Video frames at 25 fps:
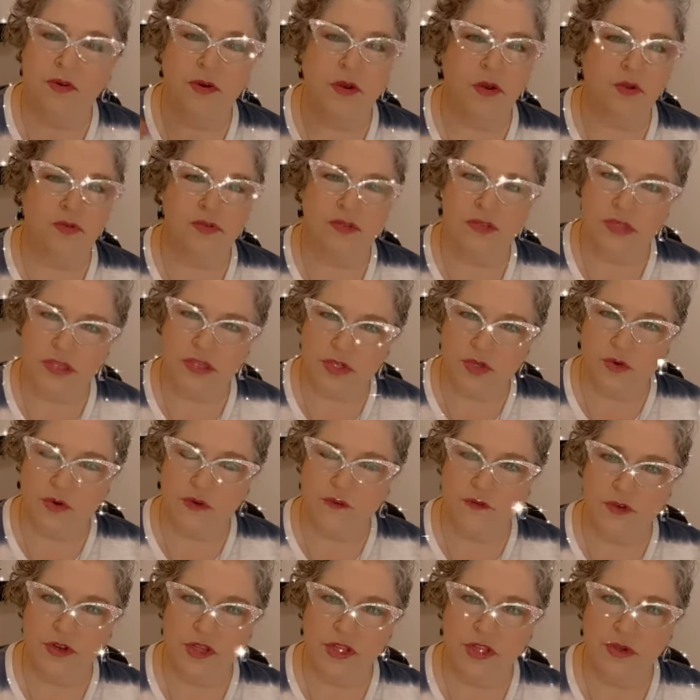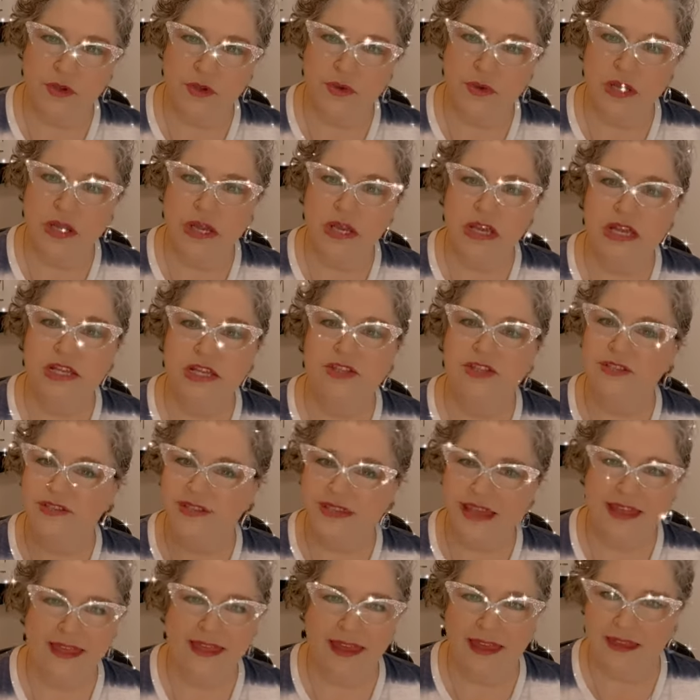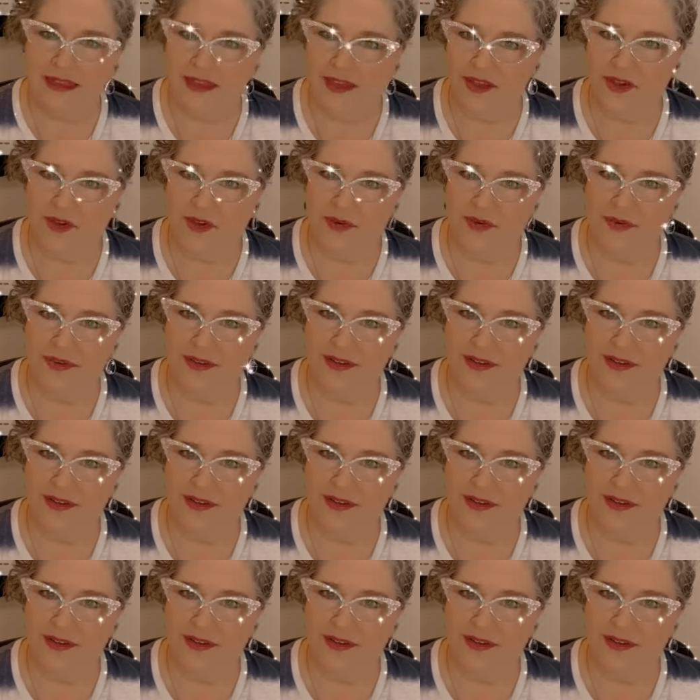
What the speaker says: or holds the door for you, just say thank you.